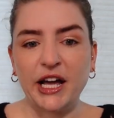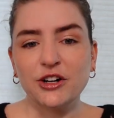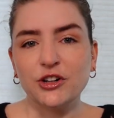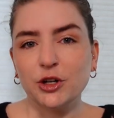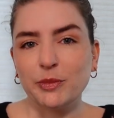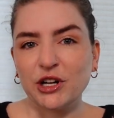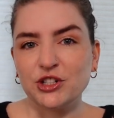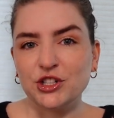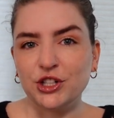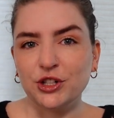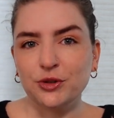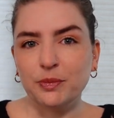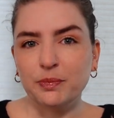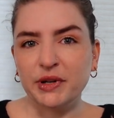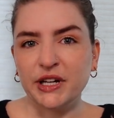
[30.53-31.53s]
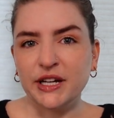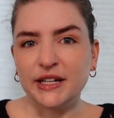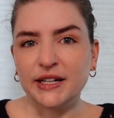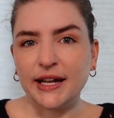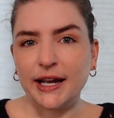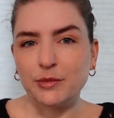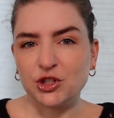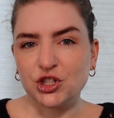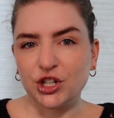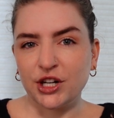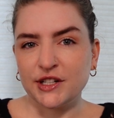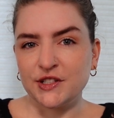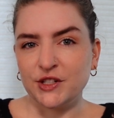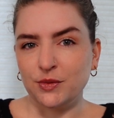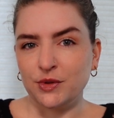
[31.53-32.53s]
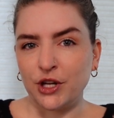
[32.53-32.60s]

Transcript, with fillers: I don't know about you, but I'm sure as you